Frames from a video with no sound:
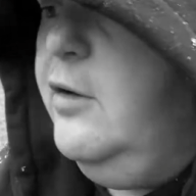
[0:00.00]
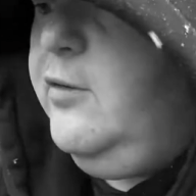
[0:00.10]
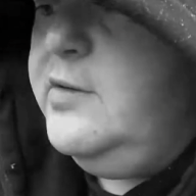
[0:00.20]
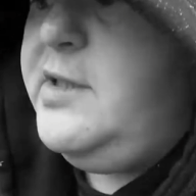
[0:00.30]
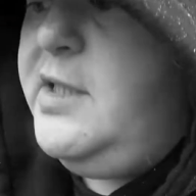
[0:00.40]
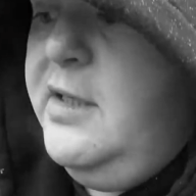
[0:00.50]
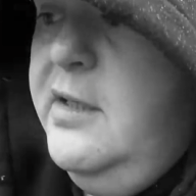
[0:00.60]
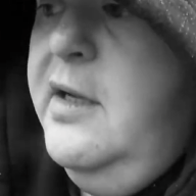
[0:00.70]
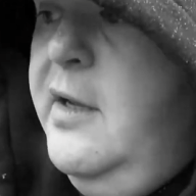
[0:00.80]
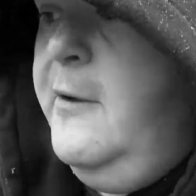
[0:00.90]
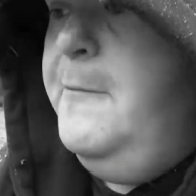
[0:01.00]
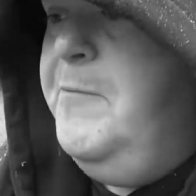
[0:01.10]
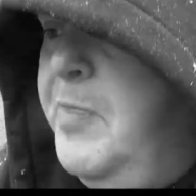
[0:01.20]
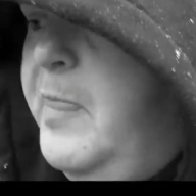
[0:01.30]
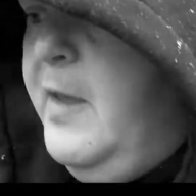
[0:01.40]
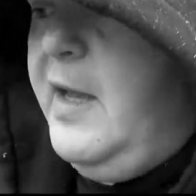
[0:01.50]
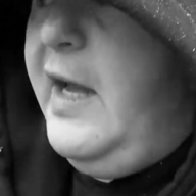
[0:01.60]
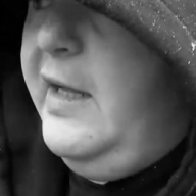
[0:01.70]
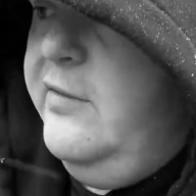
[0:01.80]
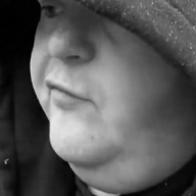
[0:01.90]
close.
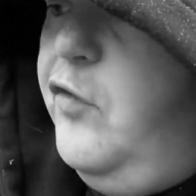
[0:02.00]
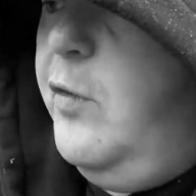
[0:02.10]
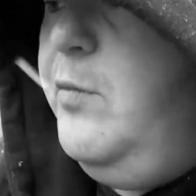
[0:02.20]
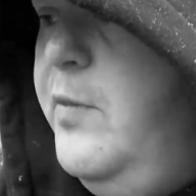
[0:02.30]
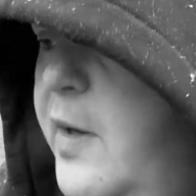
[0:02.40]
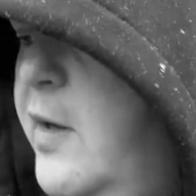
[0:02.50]
And from